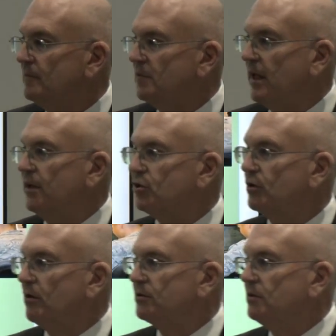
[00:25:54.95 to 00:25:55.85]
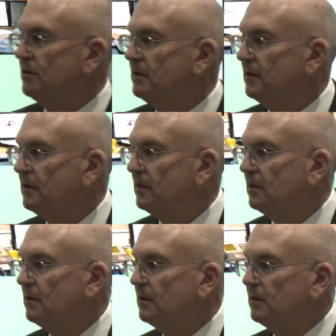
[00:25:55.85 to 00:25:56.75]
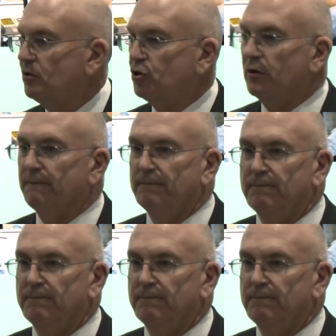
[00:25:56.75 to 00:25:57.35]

Does that answer your question? Sure.